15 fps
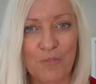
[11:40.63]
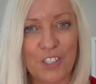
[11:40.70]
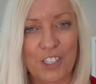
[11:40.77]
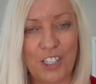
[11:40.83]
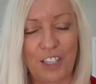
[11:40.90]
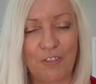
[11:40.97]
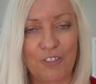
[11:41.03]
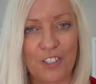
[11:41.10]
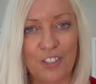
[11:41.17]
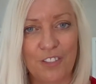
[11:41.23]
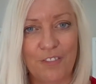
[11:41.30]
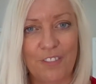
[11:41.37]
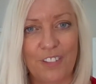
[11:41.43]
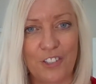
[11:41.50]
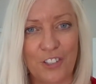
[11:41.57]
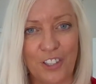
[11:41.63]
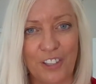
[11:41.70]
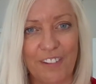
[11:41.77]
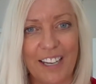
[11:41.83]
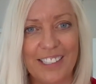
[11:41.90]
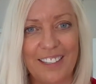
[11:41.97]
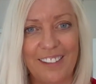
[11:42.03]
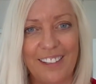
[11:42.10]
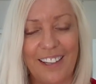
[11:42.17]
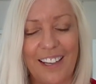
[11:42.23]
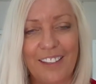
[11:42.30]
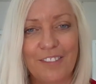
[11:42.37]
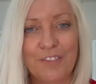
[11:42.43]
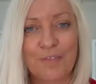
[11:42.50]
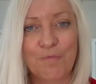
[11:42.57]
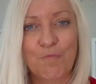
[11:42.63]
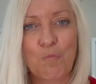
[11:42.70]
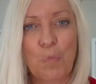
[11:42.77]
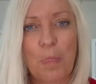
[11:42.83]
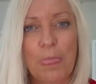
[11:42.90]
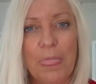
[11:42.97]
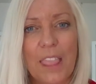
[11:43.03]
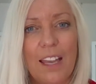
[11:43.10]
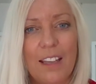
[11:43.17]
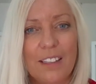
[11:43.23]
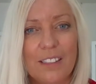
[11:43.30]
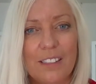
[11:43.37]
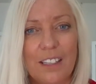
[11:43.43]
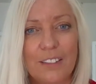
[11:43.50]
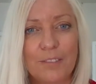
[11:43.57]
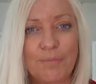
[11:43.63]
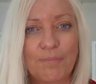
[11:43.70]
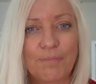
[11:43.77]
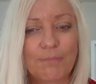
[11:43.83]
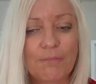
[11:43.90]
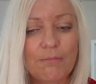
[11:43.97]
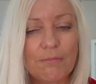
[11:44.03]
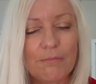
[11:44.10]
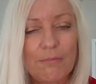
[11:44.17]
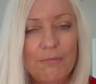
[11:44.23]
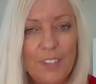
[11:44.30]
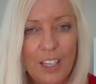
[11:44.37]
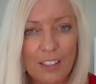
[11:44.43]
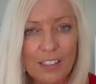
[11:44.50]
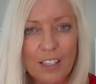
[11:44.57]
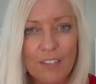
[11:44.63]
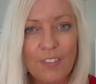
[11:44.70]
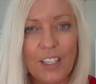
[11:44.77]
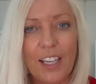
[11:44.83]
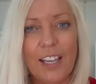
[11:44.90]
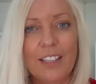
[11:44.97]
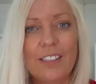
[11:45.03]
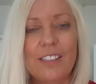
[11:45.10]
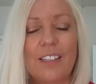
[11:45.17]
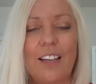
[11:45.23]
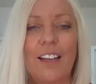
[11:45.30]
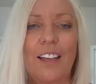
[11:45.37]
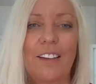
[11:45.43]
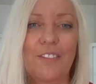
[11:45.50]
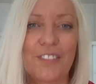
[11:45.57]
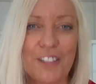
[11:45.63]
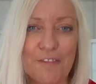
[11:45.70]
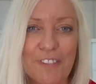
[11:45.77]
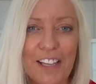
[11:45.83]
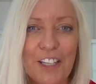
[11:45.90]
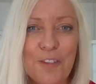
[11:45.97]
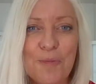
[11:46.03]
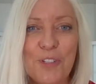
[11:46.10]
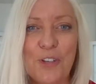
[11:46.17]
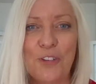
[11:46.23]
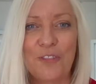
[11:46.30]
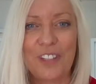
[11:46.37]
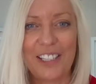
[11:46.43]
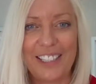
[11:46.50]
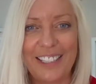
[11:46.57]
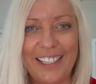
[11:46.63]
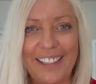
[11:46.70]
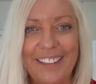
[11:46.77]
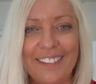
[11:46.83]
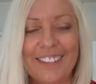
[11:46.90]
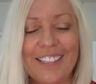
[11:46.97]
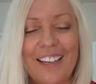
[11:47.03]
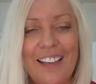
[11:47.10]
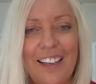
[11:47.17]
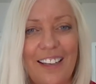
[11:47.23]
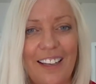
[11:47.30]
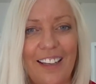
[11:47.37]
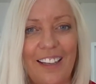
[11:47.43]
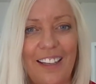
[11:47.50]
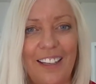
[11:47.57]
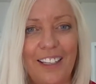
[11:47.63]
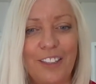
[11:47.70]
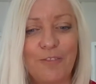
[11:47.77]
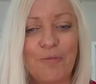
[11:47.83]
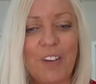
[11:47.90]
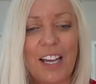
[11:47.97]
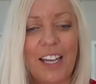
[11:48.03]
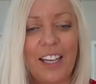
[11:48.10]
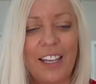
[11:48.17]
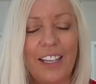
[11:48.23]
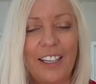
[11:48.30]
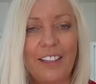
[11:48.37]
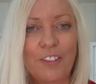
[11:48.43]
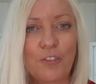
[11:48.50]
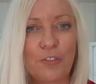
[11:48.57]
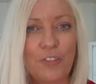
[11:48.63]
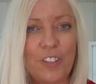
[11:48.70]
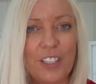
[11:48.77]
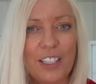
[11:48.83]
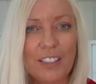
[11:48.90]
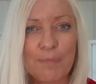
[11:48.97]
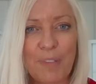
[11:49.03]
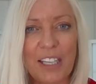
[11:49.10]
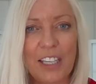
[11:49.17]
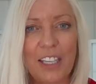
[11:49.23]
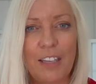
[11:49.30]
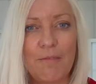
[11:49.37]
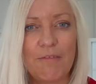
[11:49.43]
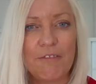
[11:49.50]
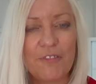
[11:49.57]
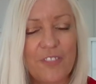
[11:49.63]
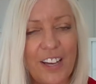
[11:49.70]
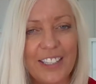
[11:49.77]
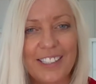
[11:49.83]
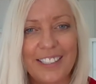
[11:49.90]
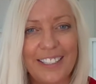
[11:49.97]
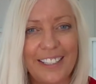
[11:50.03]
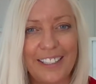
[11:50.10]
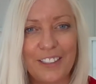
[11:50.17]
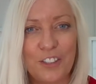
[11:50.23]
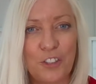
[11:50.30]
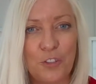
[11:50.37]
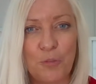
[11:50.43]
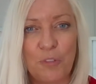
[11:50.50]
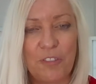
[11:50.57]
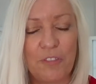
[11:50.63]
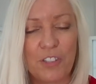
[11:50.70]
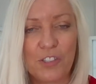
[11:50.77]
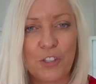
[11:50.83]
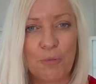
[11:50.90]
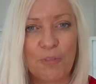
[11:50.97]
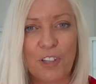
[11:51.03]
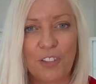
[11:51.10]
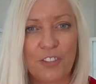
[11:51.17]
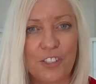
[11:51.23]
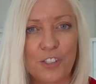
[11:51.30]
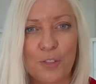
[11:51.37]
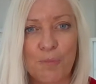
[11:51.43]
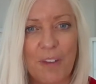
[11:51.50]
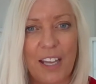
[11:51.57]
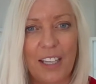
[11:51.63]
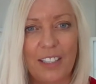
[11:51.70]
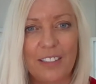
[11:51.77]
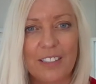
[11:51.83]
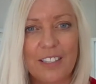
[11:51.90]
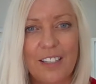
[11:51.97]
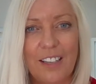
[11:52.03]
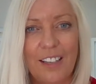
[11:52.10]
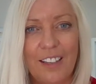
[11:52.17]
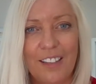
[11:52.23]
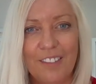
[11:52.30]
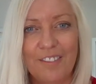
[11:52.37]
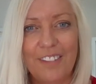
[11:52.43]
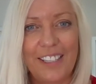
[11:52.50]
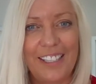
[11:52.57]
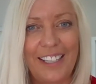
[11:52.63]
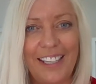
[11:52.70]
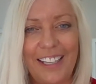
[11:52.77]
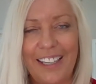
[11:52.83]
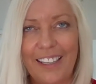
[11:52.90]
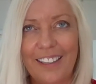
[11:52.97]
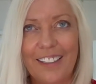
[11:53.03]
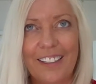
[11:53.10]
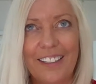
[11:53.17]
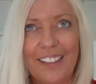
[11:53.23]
shift the sugar out of your life. So something else I've developed over the years, I really became fascinated with the subconscious mind, really